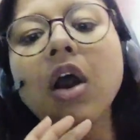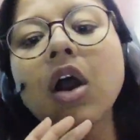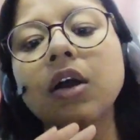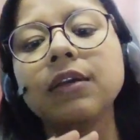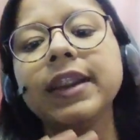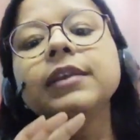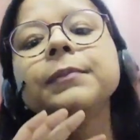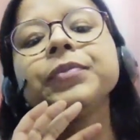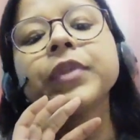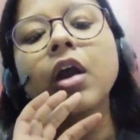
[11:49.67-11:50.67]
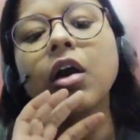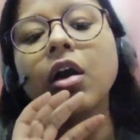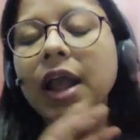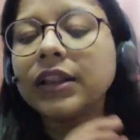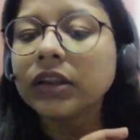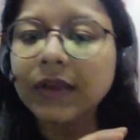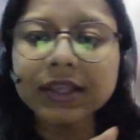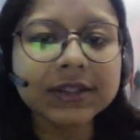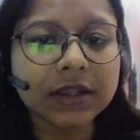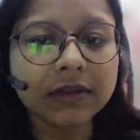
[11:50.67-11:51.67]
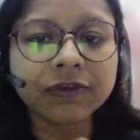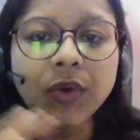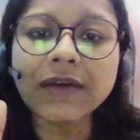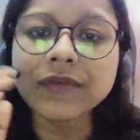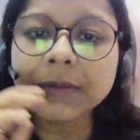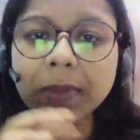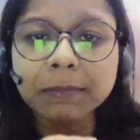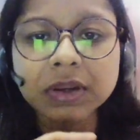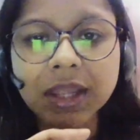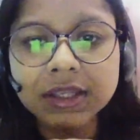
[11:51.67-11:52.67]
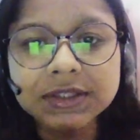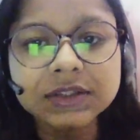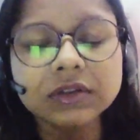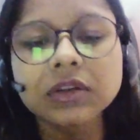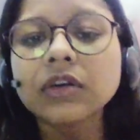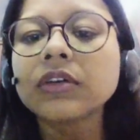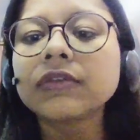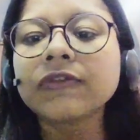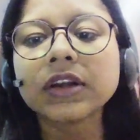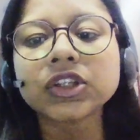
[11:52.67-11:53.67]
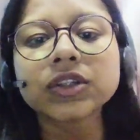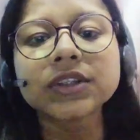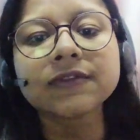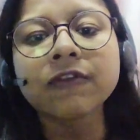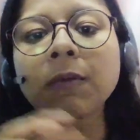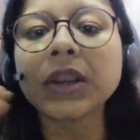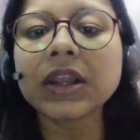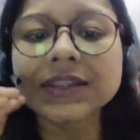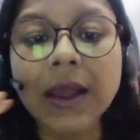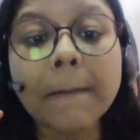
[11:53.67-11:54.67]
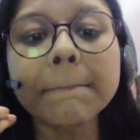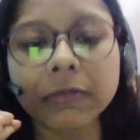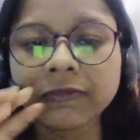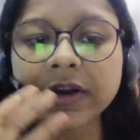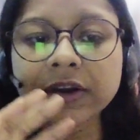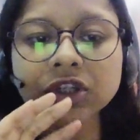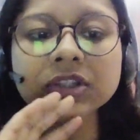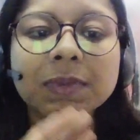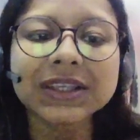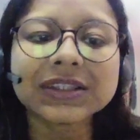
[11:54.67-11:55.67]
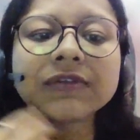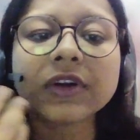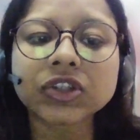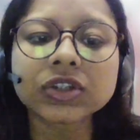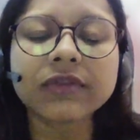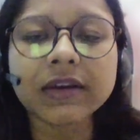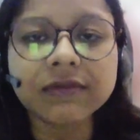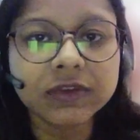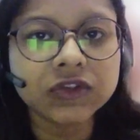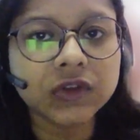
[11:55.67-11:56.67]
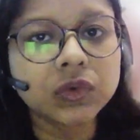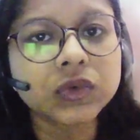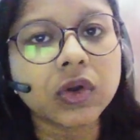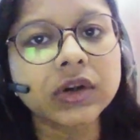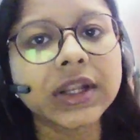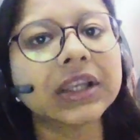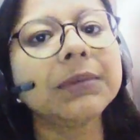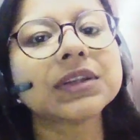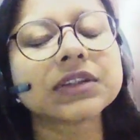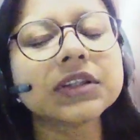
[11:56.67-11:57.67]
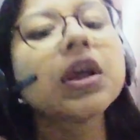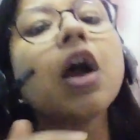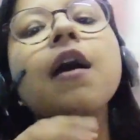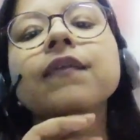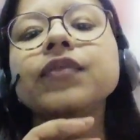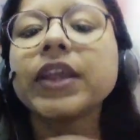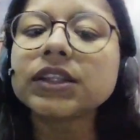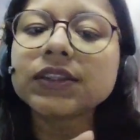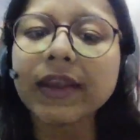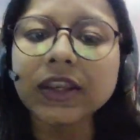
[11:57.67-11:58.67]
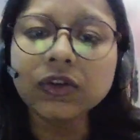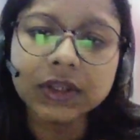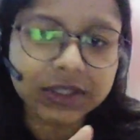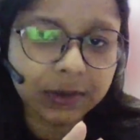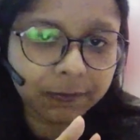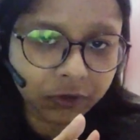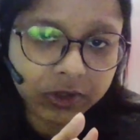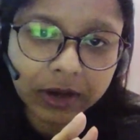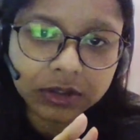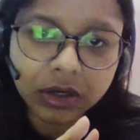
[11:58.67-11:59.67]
all right uh, otherwise if you have memorized the functions and formula some functions basic functions which we use on a daily basis then it's fine you can skip for that